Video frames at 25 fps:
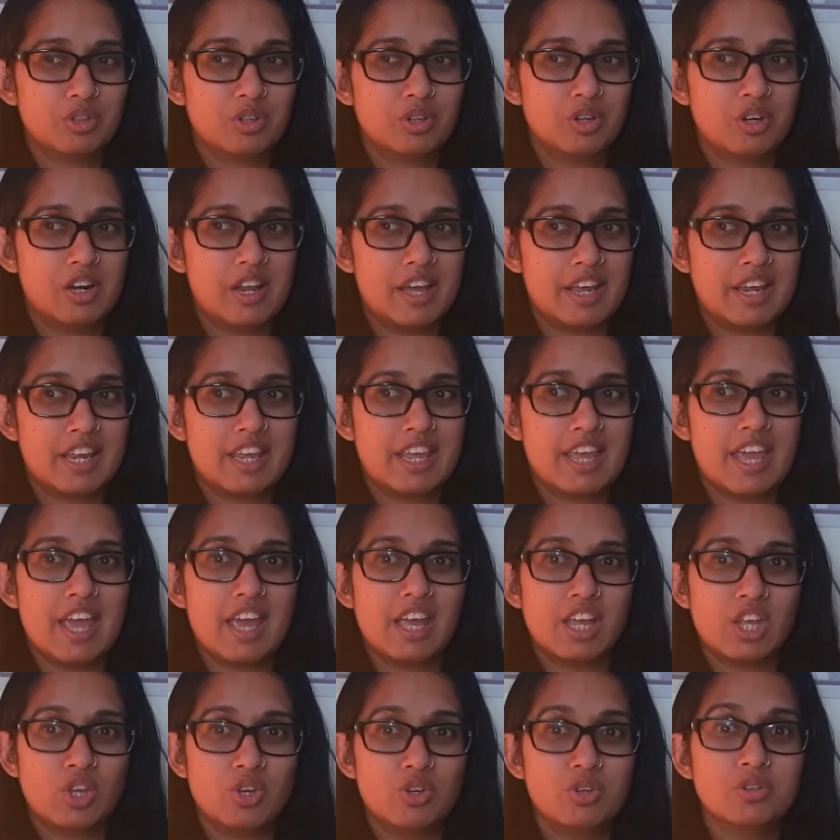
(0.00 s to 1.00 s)
like
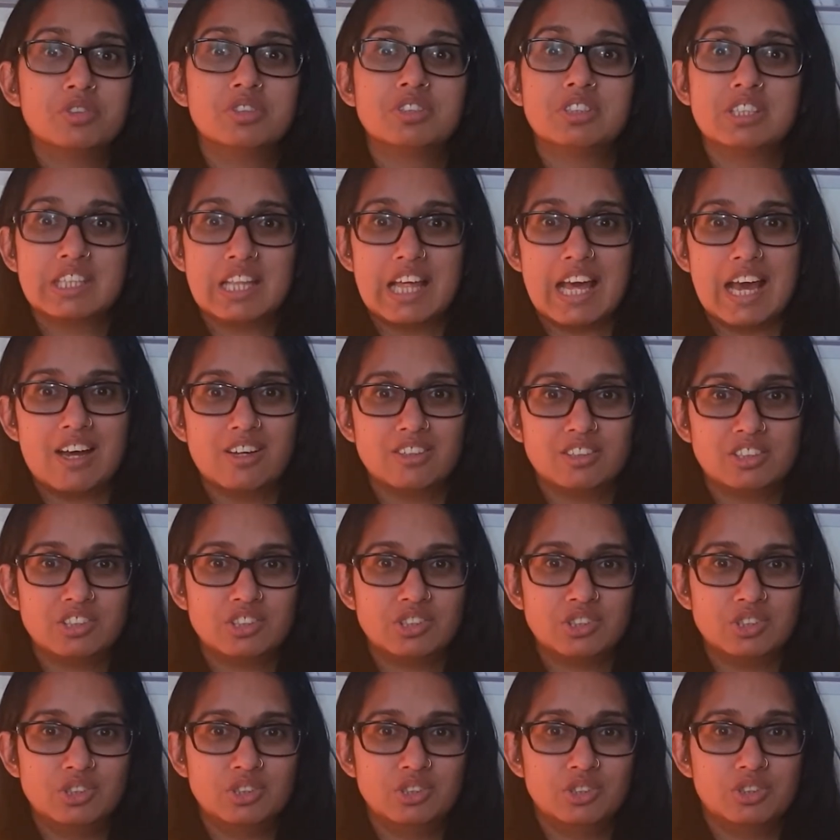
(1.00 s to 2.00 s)
get used to the
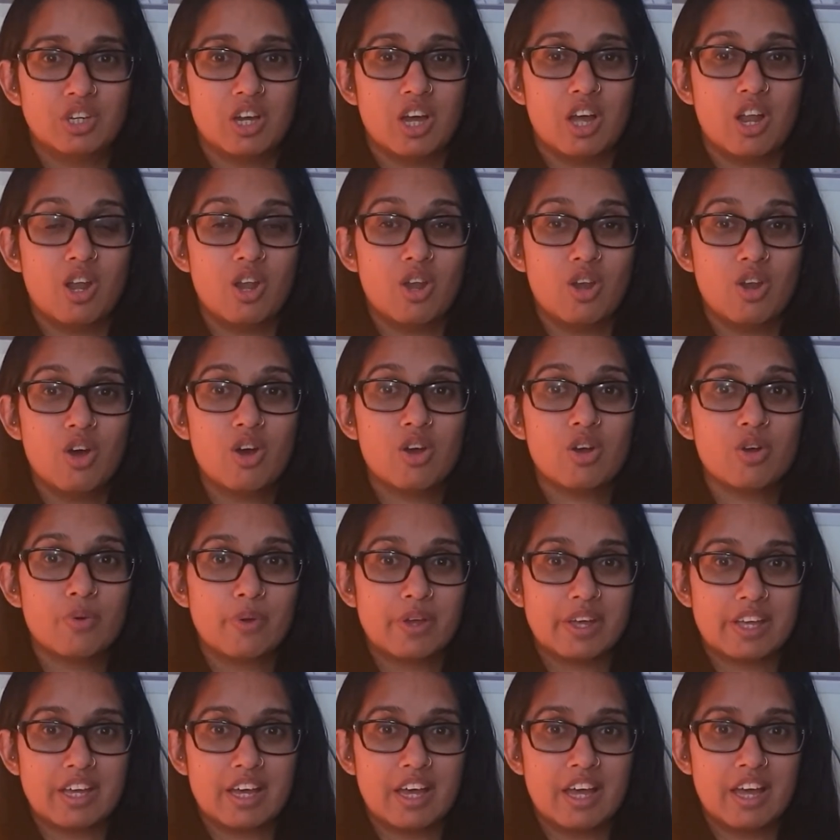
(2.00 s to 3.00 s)
altitude a lot
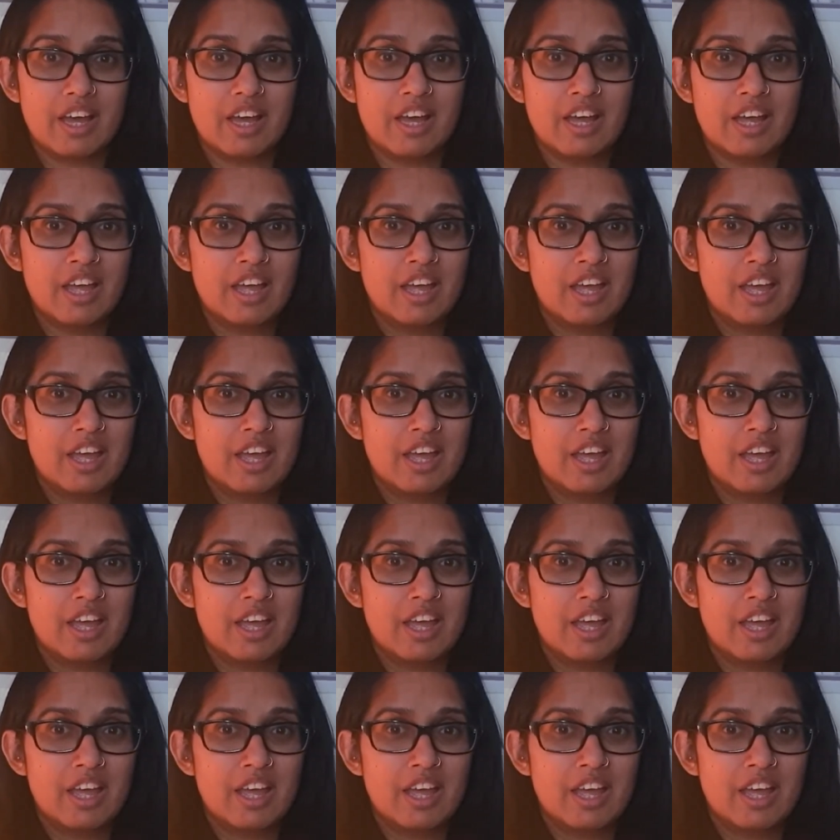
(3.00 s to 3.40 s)
quicker.